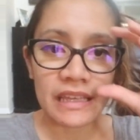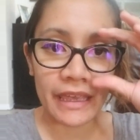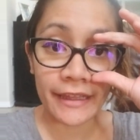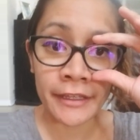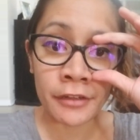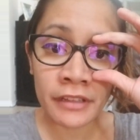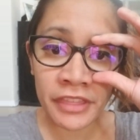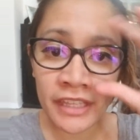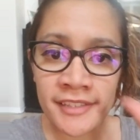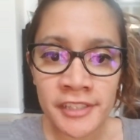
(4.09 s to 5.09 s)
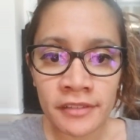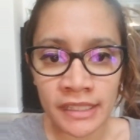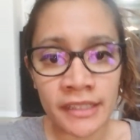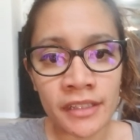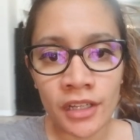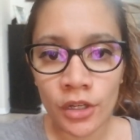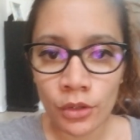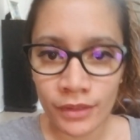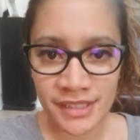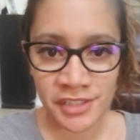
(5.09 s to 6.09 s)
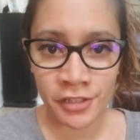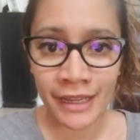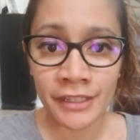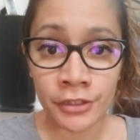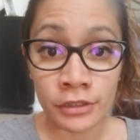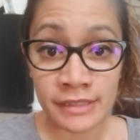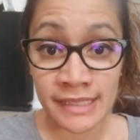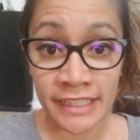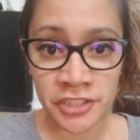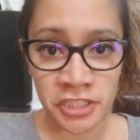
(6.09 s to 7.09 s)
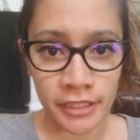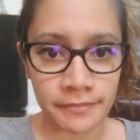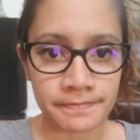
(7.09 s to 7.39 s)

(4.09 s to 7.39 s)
And here are the things you need once you're at your station.